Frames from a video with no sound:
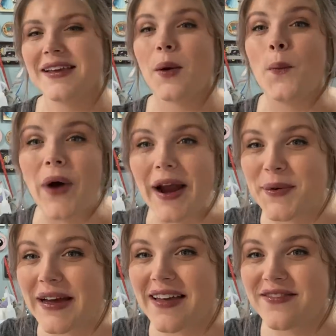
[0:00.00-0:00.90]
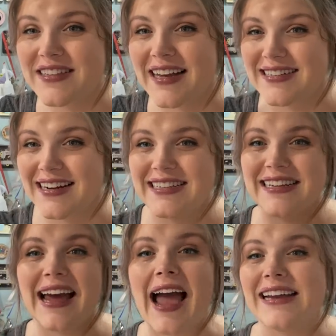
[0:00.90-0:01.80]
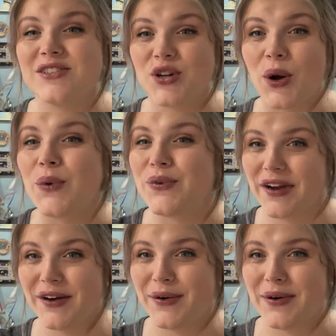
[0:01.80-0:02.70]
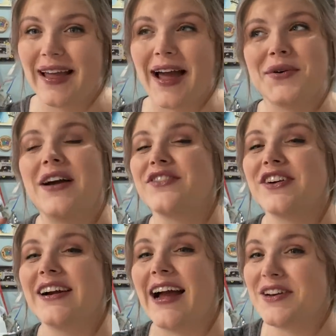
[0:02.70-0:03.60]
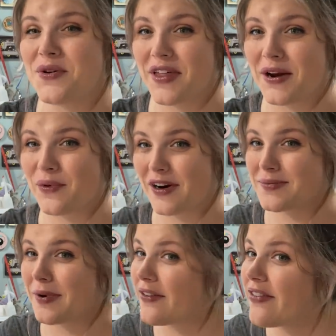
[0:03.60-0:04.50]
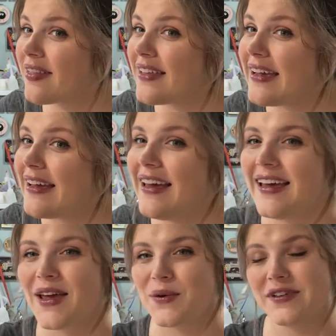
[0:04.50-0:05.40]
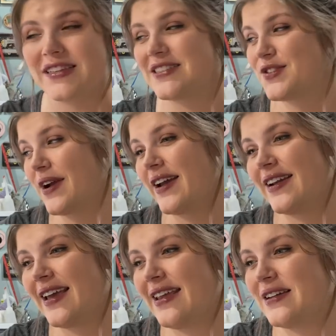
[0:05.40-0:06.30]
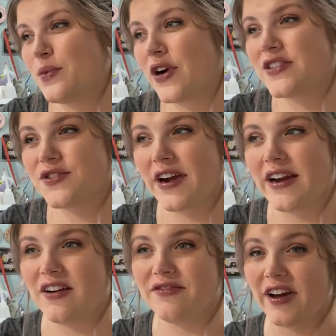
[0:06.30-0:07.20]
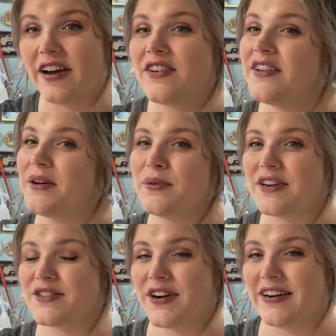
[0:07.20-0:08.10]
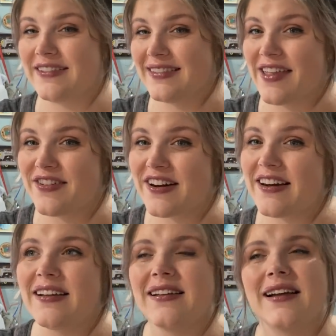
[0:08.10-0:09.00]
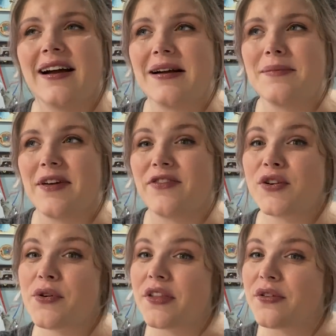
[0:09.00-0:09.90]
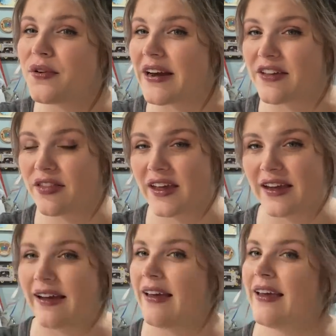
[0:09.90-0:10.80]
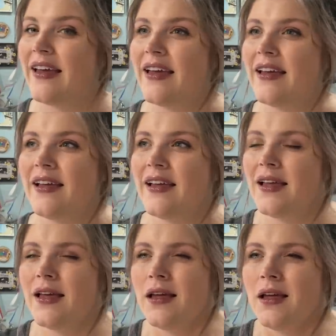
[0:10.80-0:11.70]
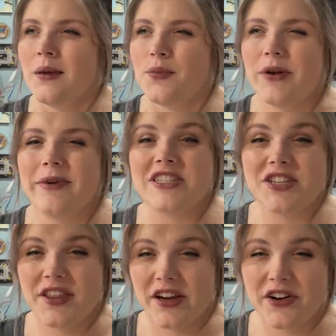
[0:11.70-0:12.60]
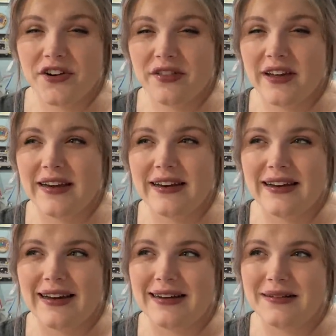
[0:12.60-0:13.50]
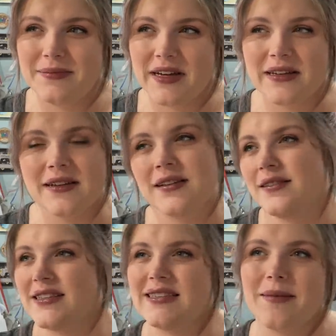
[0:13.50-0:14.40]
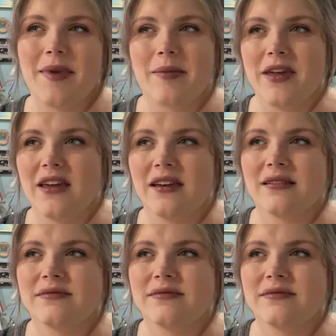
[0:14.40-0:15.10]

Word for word: Why do I love the size 19? I don't know. However, I know that it works perfectly with this thread and it works great on vinyl. It works great on leather. Um, if you're going through anything pretty much thicker than, um, let's say maybe